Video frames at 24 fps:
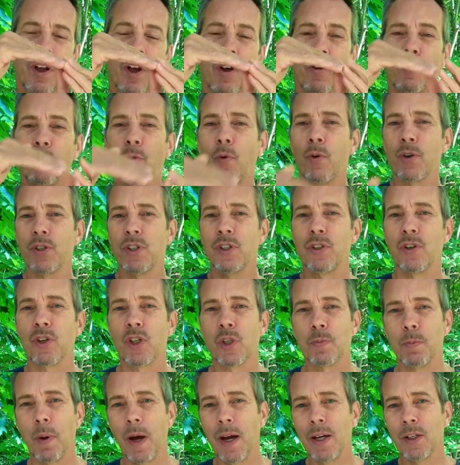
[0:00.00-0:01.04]
forcing your
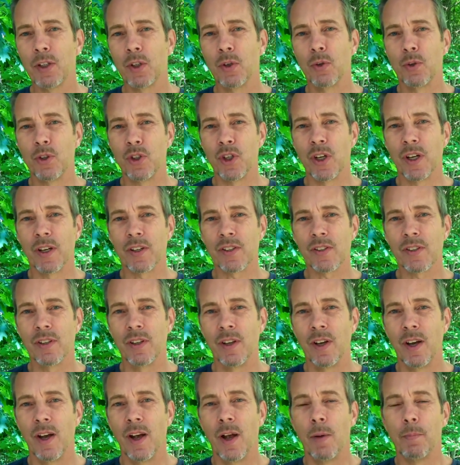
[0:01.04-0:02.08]
spine to adjust
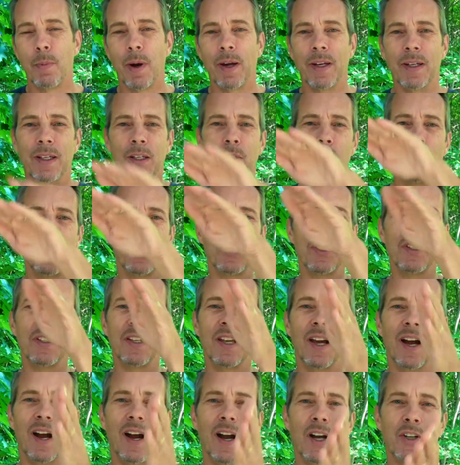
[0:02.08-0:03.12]
by increasing the
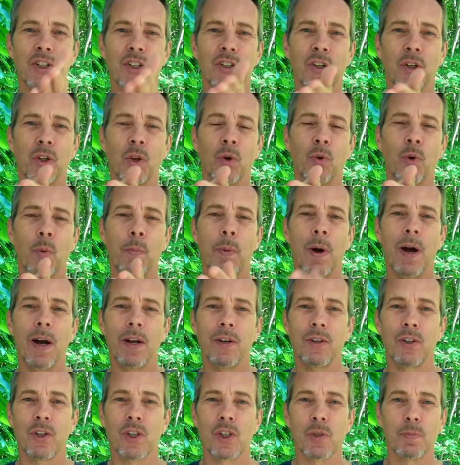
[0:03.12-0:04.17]
arch in the lower part of
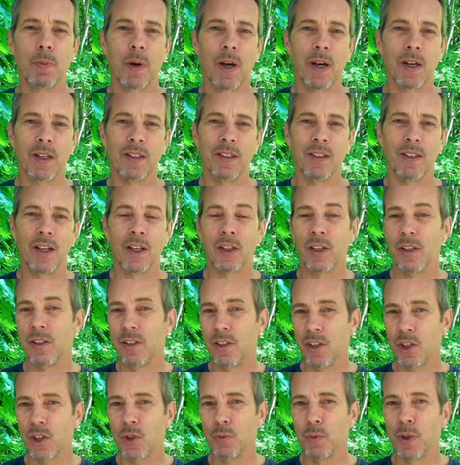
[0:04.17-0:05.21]
your spine, a
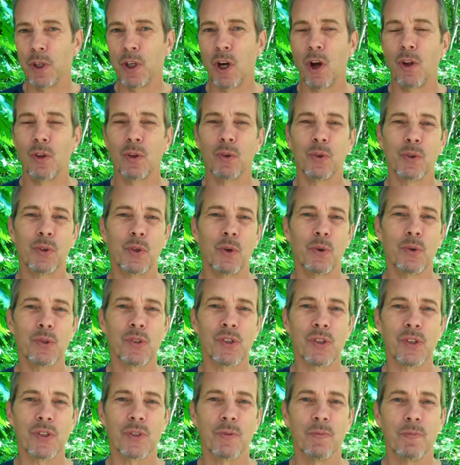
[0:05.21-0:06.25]
condition we call
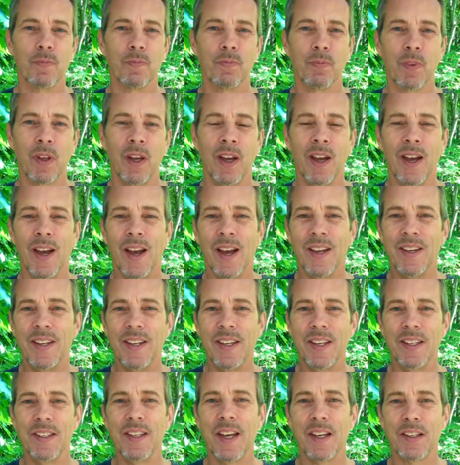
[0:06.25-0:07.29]
lordosis. And
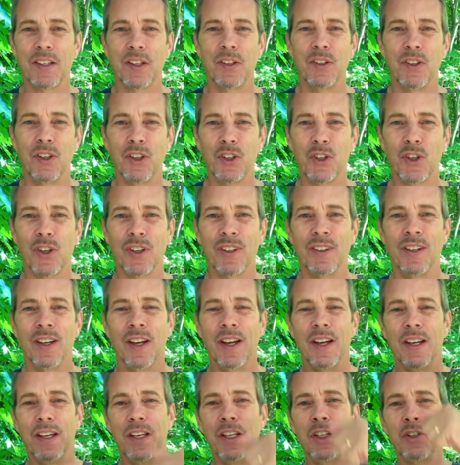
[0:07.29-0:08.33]
in that condition,
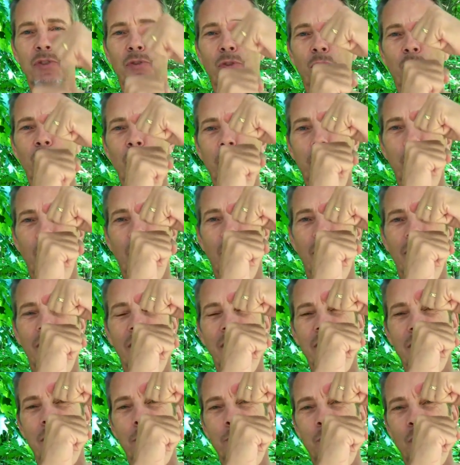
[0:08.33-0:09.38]
each vertebra ends
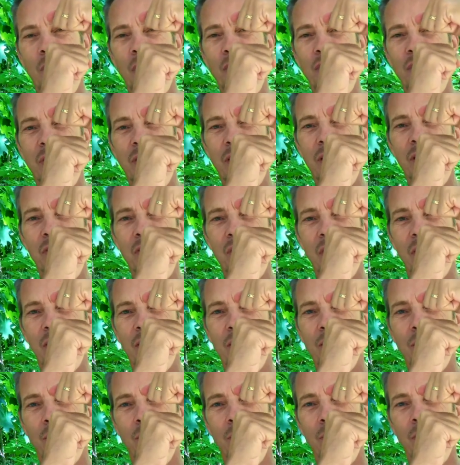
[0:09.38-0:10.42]
up changing its
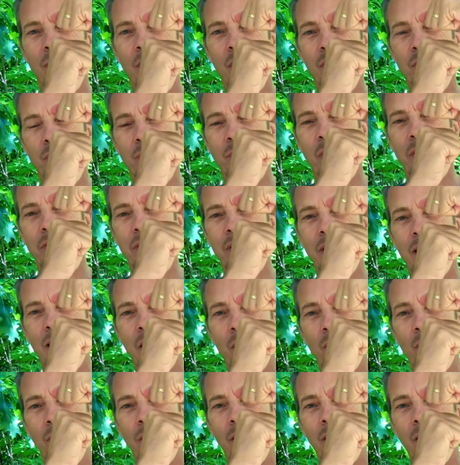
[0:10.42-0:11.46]
angle so that the
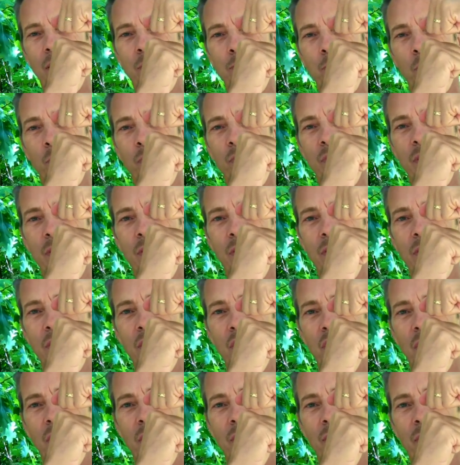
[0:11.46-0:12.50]
outer edge moves in on each
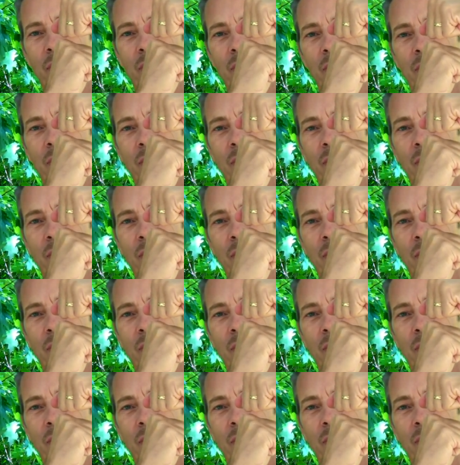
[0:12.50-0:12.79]
other,